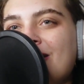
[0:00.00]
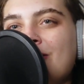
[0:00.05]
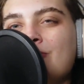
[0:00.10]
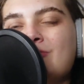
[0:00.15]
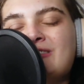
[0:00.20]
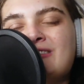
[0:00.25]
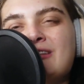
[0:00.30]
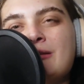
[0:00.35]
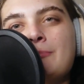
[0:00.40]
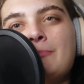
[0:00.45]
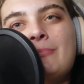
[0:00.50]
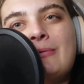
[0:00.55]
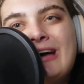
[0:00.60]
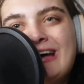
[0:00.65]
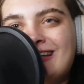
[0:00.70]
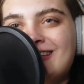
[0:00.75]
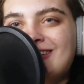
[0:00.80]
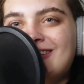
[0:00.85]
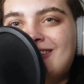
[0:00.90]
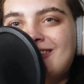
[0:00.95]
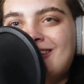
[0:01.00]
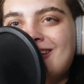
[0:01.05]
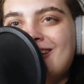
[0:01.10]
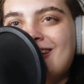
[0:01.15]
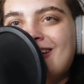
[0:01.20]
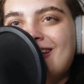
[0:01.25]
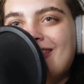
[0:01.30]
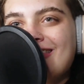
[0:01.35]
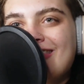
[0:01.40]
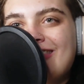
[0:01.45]
it was the best
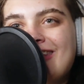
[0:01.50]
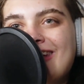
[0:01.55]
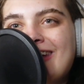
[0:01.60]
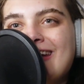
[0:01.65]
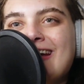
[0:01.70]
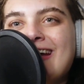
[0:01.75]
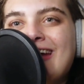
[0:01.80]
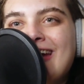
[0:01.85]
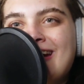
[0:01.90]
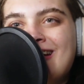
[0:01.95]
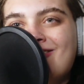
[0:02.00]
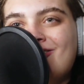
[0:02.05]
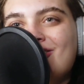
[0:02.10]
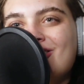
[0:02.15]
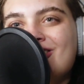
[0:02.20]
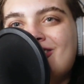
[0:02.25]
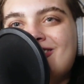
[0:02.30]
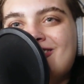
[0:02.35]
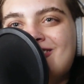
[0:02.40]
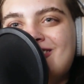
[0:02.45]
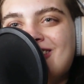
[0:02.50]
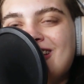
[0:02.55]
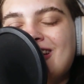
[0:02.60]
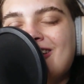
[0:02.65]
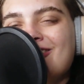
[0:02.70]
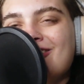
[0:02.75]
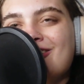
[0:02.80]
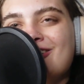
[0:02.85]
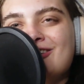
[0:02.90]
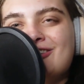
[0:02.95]
thing ever to see
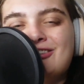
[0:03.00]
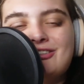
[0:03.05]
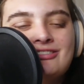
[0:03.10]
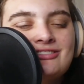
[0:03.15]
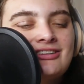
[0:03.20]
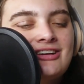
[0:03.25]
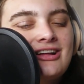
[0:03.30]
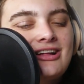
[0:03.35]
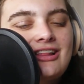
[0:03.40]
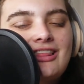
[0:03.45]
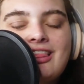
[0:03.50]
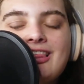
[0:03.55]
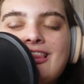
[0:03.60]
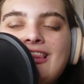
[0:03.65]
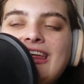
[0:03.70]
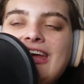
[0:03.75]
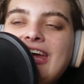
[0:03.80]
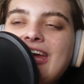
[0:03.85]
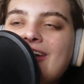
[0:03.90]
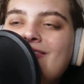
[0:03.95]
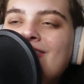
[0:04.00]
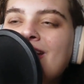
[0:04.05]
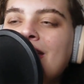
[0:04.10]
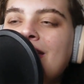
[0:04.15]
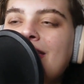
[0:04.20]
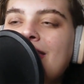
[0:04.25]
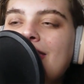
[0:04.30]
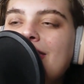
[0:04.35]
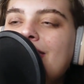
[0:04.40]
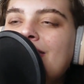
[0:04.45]
her just leave
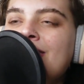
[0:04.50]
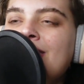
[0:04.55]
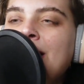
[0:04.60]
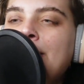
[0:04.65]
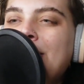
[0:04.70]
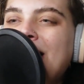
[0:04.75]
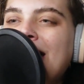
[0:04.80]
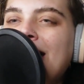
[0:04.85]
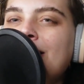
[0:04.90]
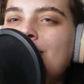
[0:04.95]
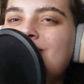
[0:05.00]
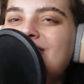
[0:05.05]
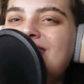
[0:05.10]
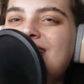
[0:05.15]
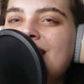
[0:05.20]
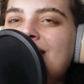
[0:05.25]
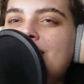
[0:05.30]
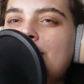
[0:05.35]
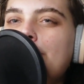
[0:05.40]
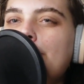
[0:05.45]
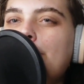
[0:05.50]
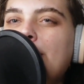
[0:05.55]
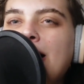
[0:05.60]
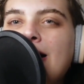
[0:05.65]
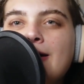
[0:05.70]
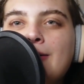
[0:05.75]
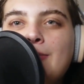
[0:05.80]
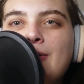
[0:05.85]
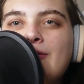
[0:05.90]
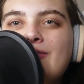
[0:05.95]
the mouse at the
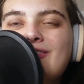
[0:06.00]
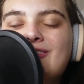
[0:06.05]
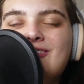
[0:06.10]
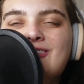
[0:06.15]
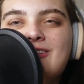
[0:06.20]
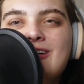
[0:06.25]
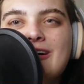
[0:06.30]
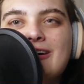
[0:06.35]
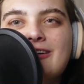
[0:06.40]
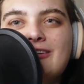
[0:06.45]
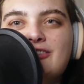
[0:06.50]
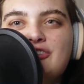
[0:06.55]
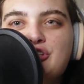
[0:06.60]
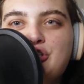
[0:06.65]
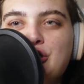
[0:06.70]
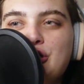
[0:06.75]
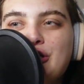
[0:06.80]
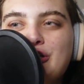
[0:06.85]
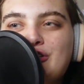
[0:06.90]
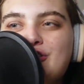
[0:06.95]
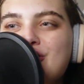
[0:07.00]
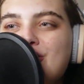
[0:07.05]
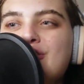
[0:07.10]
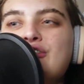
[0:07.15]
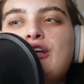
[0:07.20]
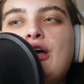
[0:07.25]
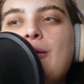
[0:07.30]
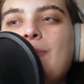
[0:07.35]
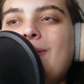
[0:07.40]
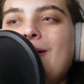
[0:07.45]
bottom of the stairs. She looks
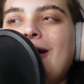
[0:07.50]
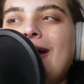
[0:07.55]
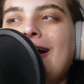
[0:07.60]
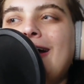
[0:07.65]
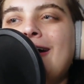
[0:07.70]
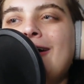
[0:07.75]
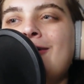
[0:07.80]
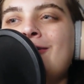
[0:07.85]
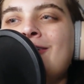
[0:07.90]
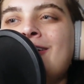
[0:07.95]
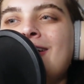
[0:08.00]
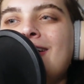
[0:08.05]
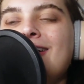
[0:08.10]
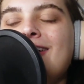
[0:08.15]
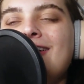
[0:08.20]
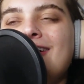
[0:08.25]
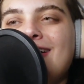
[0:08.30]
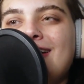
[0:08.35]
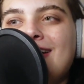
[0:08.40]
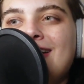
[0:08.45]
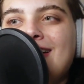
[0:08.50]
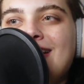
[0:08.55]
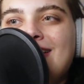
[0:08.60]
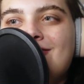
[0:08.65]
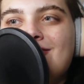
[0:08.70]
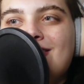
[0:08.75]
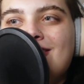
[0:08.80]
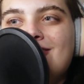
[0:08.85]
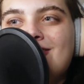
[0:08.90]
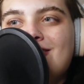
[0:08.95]
so proud. And
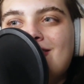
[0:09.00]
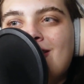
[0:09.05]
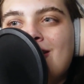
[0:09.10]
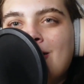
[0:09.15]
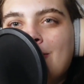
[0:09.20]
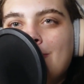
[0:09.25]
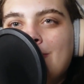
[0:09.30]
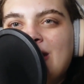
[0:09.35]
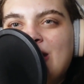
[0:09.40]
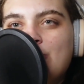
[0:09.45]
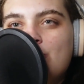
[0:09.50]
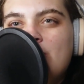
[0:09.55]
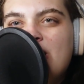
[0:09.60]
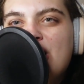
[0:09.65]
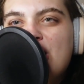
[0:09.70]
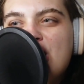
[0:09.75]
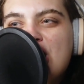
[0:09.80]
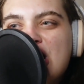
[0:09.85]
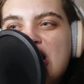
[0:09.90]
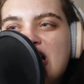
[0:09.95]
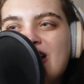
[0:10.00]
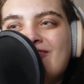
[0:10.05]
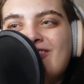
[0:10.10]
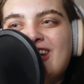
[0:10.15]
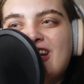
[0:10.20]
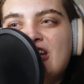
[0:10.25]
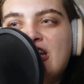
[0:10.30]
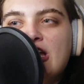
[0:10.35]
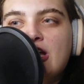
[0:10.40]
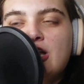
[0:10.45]
he's like, beware of the
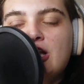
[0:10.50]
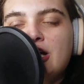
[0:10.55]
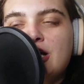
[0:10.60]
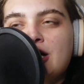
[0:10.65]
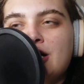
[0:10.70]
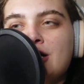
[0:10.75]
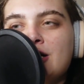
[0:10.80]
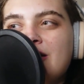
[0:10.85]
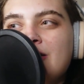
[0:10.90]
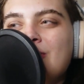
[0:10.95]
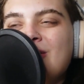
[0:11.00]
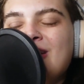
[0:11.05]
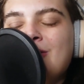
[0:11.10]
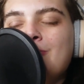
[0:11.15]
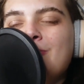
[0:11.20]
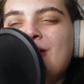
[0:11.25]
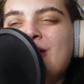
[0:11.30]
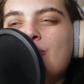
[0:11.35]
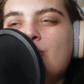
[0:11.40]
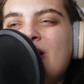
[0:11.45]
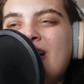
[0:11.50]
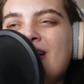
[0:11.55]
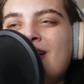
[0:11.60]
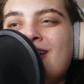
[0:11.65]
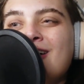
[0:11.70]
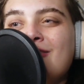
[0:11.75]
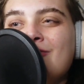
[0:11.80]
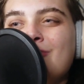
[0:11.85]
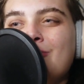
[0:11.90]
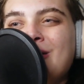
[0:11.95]
killer. You mean
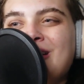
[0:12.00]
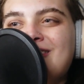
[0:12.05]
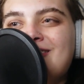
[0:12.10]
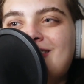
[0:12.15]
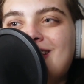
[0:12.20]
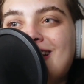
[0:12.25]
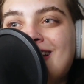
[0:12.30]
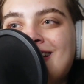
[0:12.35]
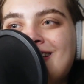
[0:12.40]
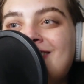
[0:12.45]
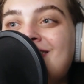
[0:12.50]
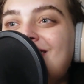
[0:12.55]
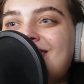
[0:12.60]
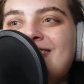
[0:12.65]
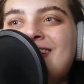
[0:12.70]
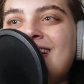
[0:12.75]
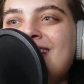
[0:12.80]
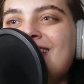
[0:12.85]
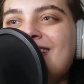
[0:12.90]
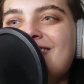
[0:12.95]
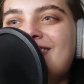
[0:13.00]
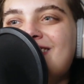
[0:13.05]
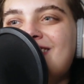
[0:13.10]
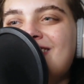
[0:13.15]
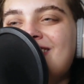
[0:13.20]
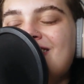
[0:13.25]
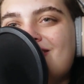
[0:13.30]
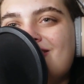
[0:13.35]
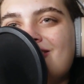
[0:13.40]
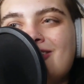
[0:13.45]
beware of Miss
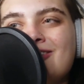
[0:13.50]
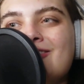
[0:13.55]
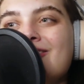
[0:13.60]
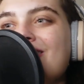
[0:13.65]
Instincts? So